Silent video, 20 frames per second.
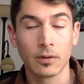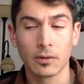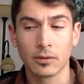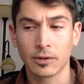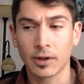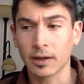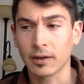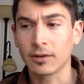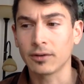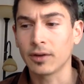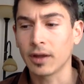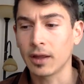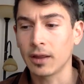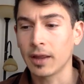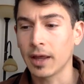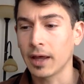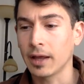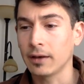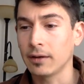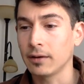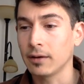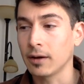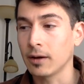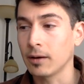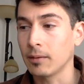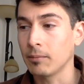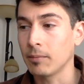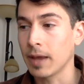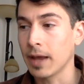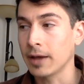it's not to say that
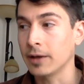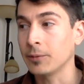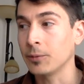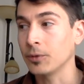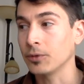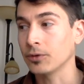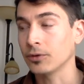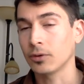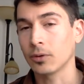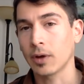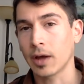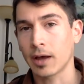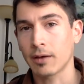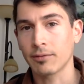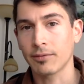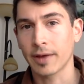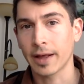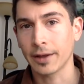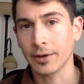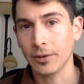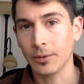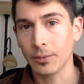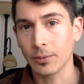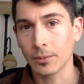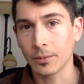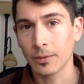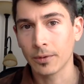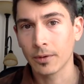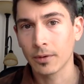um, animals don't have value.